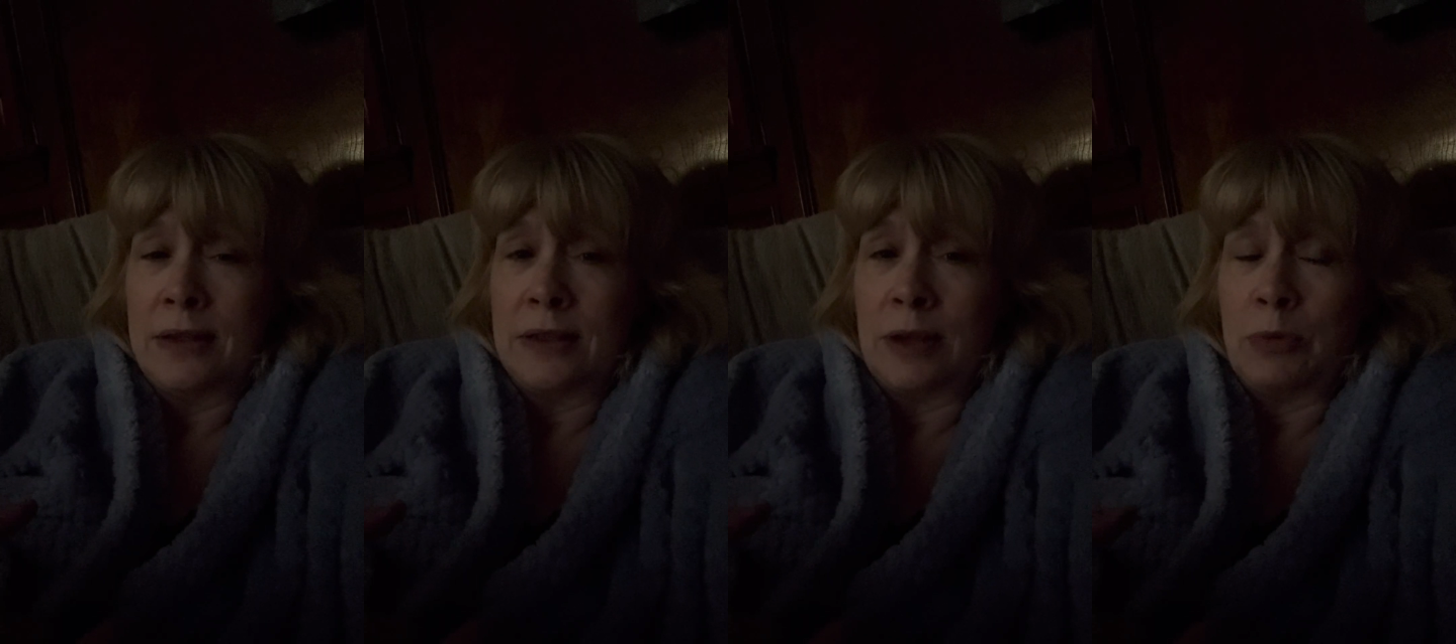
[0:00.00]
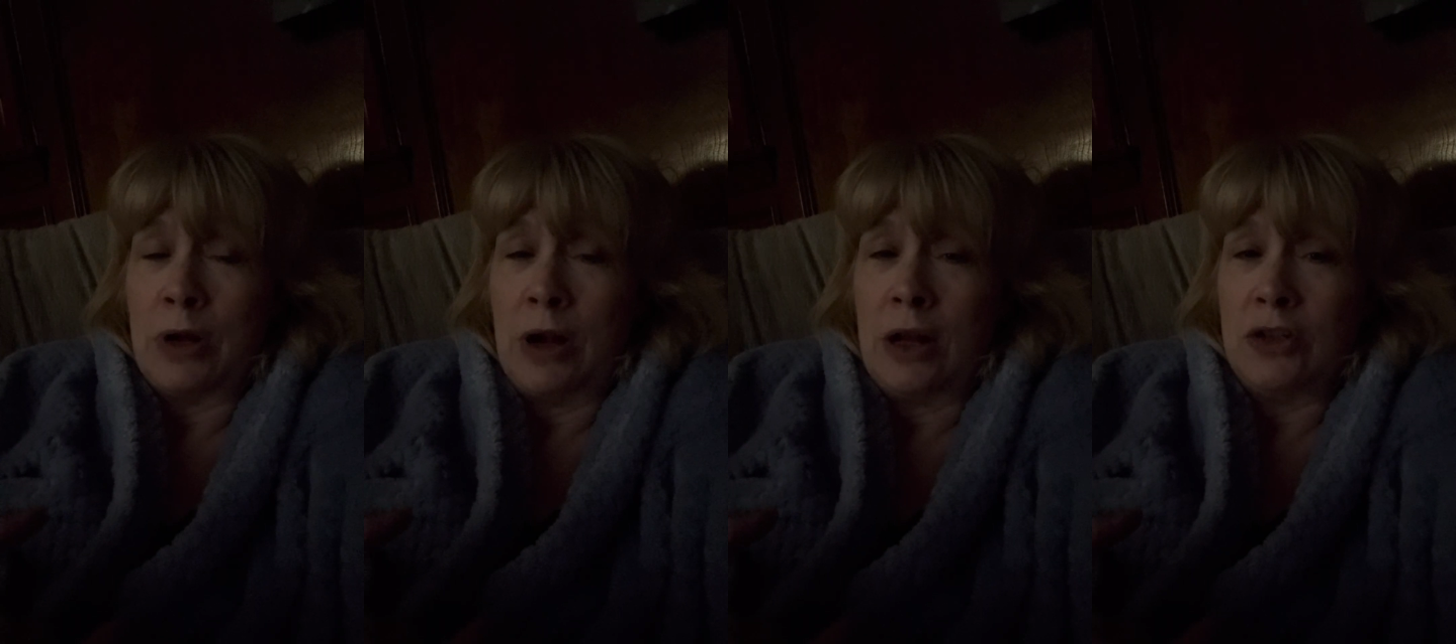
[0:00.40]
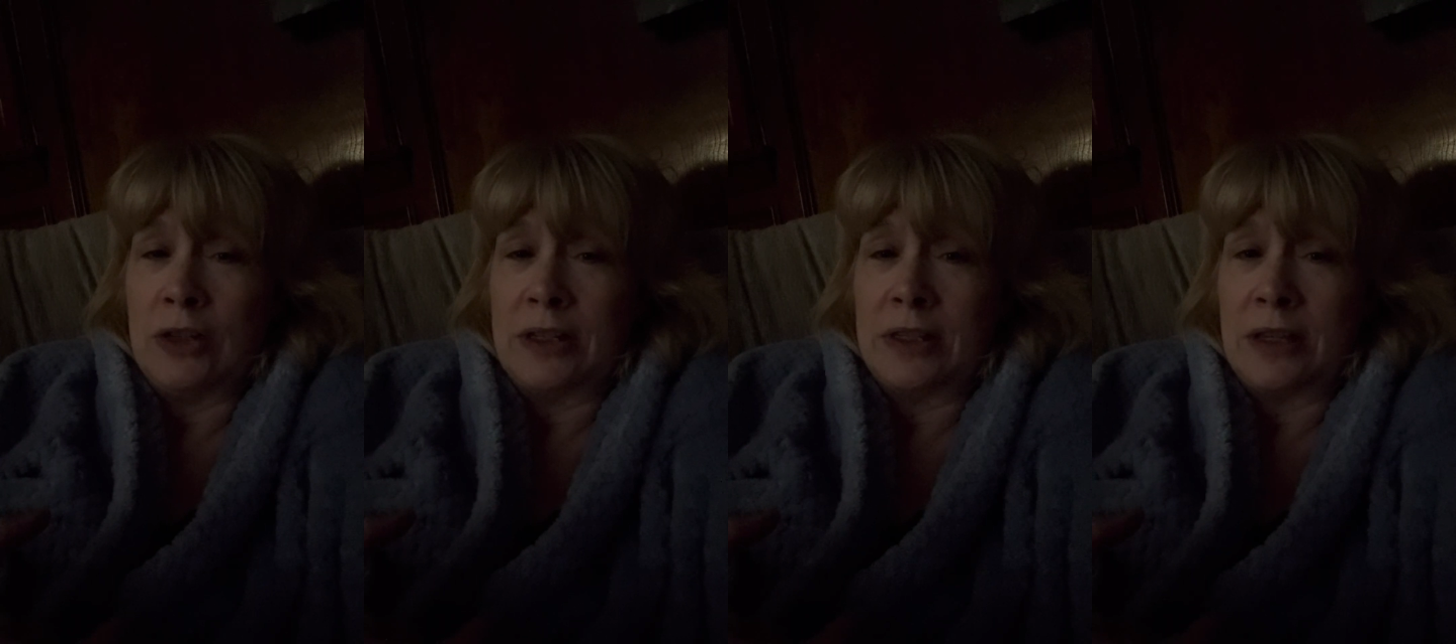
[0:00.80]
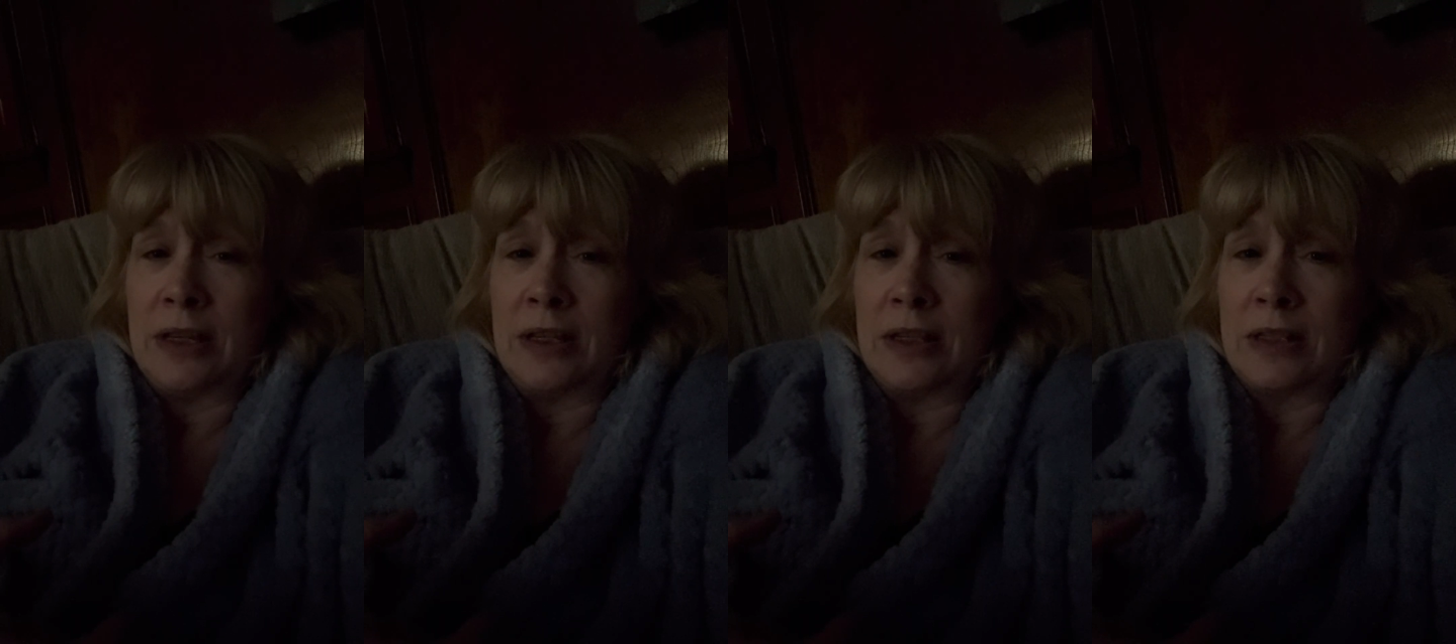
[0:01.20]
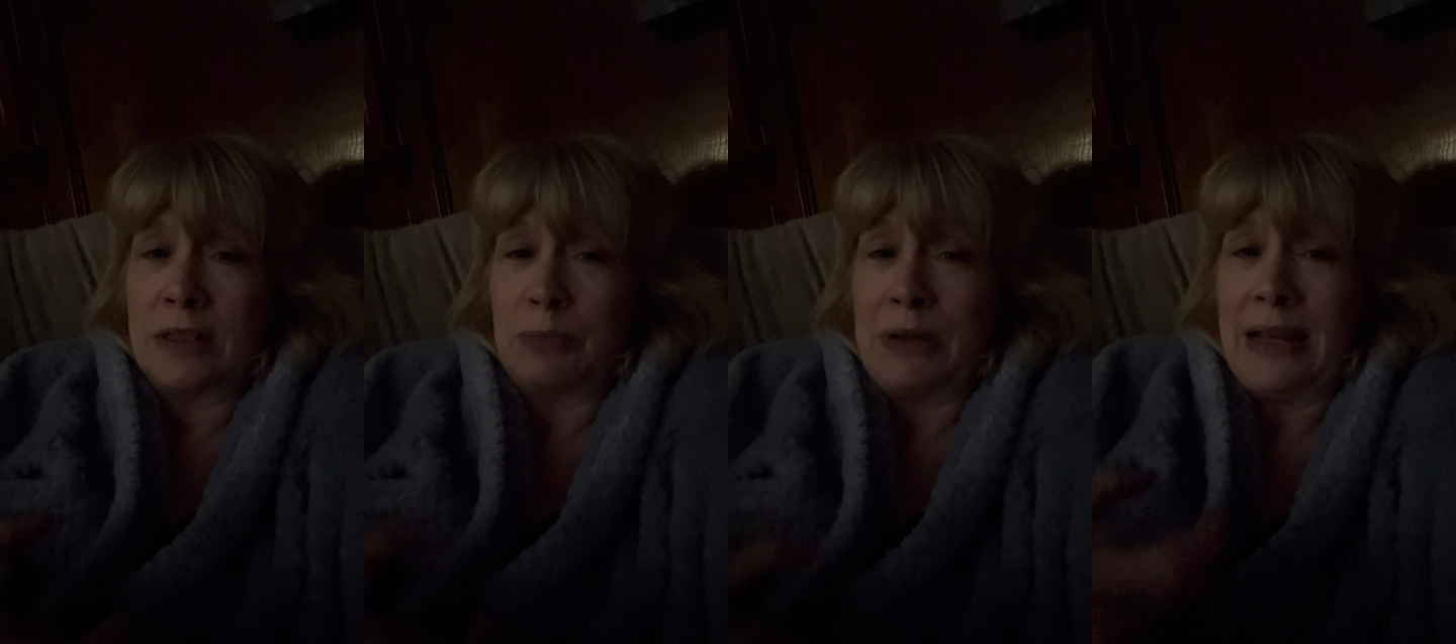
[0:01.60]
subconscious is
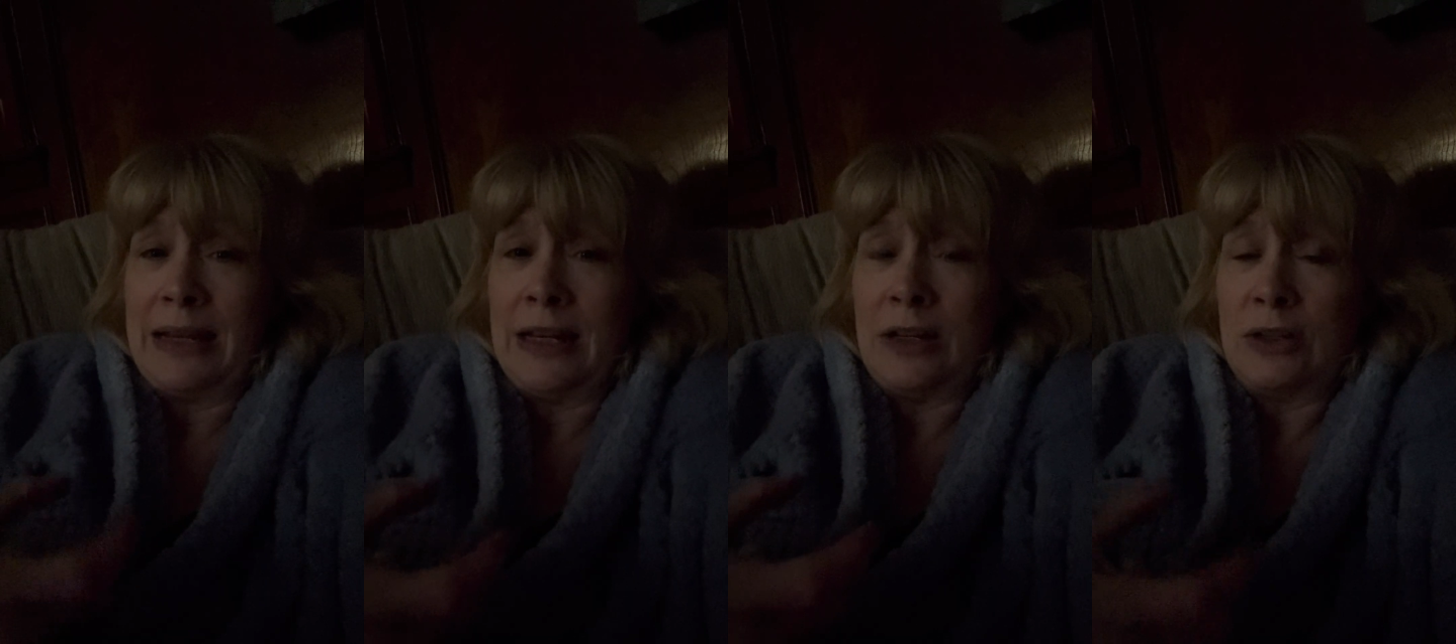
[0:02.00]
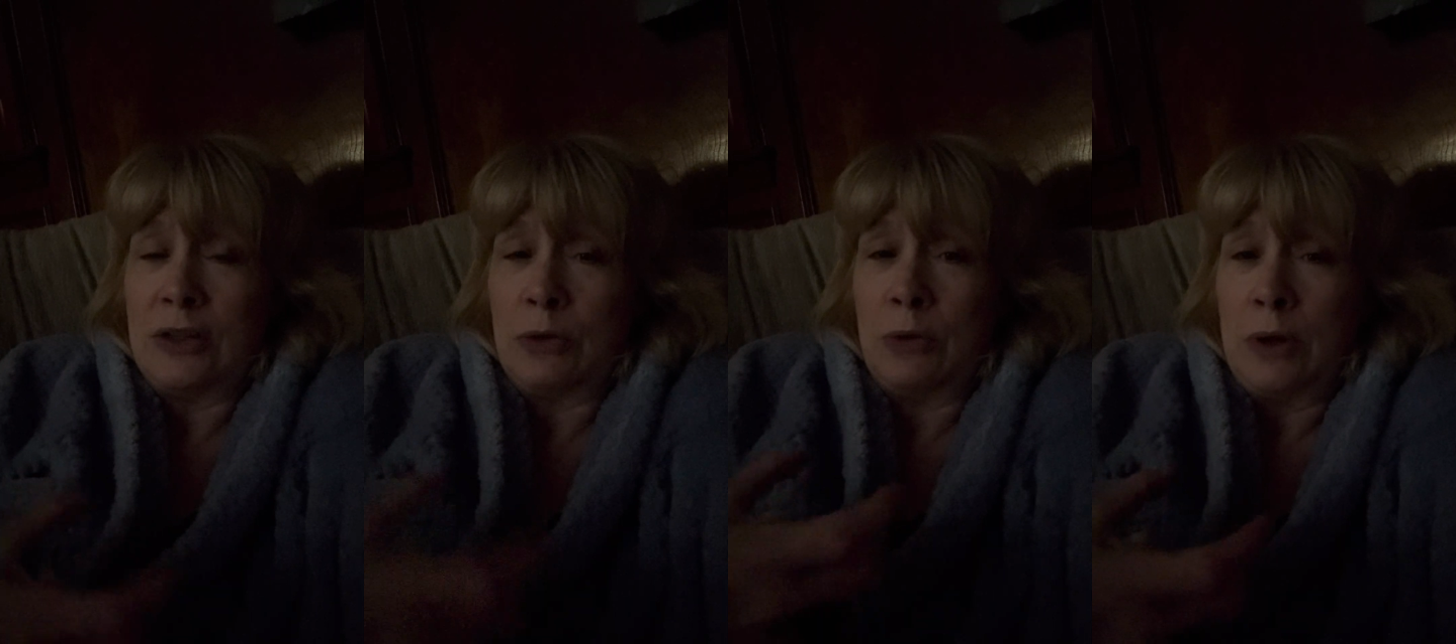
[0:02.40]
beginning to